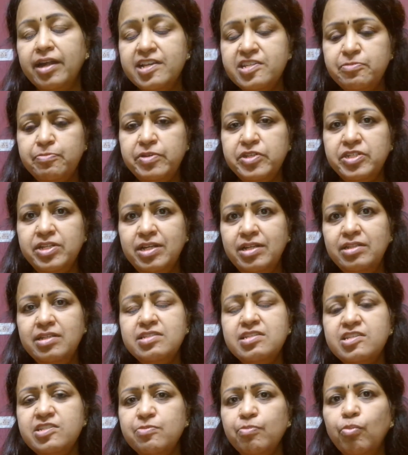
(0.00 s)
Especially
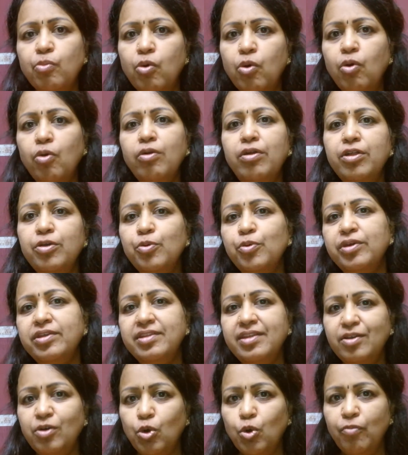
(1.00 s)
this is more during
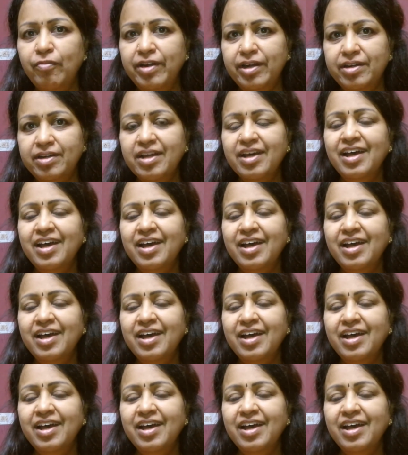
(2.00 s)
the COVID,